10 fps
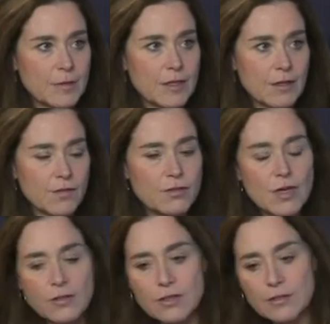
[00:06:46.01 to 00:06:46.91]
I mean, if you
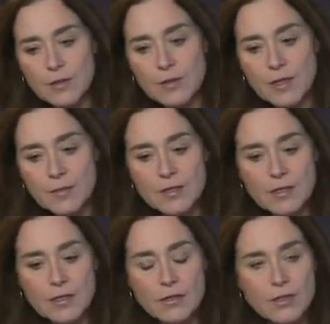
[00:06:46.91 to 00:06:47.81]
talk to Libby
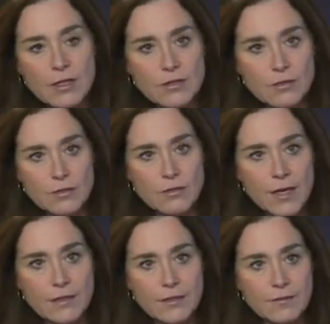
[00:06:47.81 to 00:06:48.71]
Gibson and you talk to
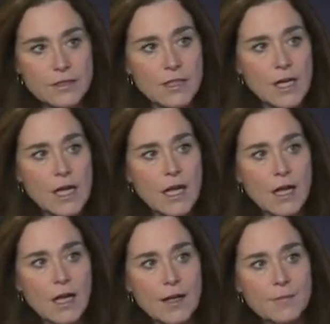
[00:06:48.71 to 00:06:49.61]
Greg Tiven,
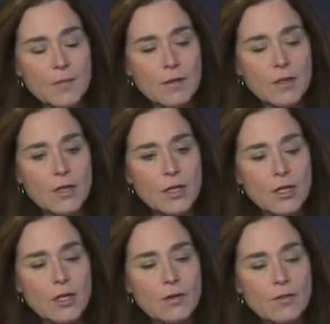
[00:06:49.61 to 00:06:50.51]

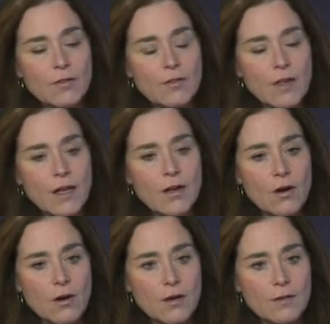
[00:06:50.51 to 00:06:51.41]
you know, they
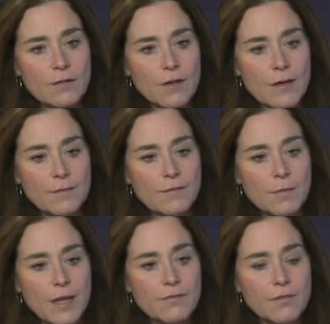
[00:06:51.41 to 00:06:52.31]
are
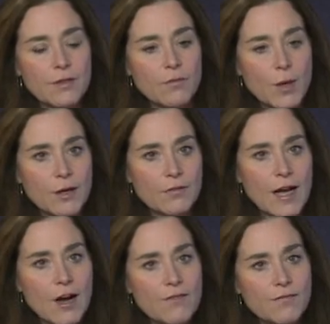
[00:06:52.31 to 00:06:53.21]
painfully aware of
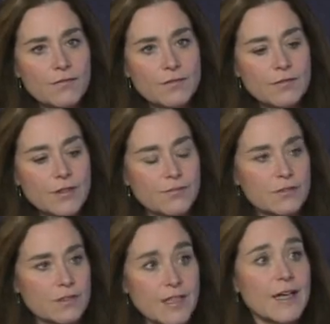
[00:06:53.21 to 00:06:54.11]
how
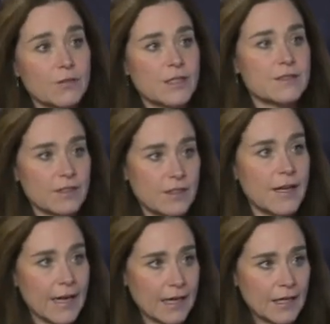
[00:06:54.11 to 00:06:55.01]
different the town is
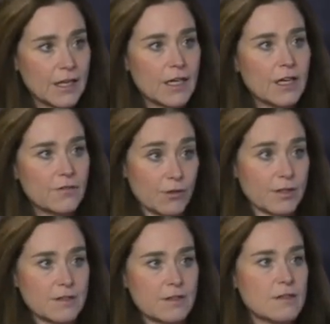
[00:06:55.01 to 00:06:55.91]
today, for
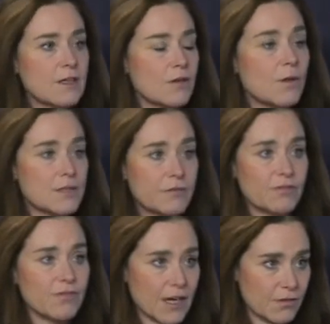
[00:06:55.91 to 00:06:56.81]
instance, than it was
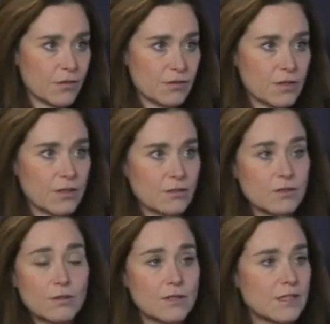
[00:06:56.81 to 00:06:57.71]
even 5 years ago,
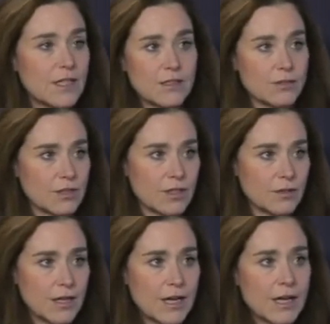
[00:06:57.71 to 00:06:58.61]
certainly 10 years ago.